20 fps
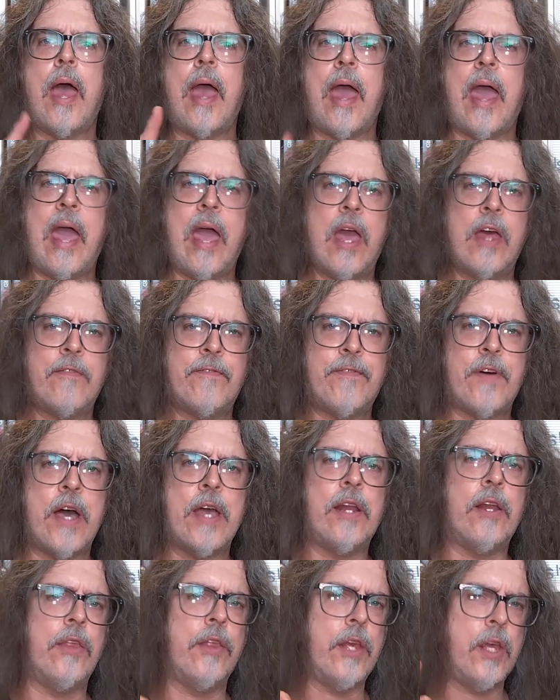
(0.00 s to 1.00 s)
And
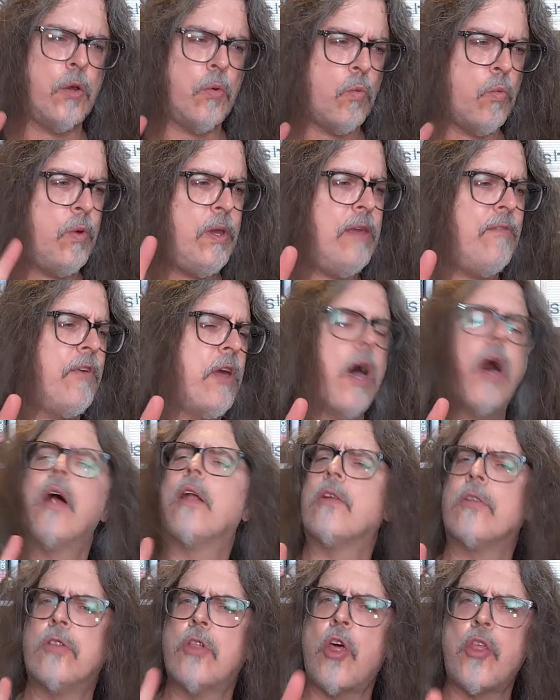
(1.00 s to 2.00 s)
finally, we've
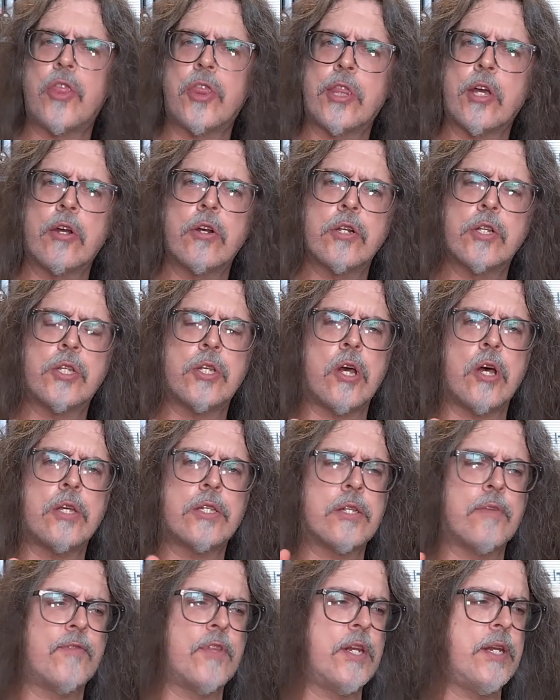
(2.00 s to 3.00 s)
got the third
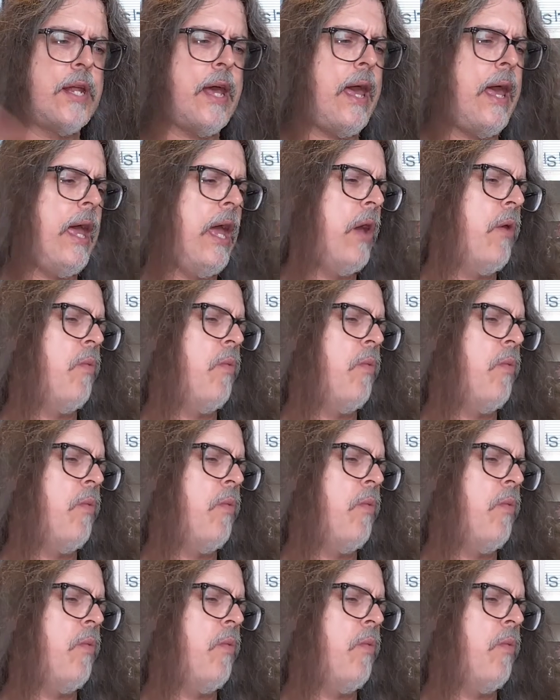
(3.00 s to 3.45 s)
sauce of the day.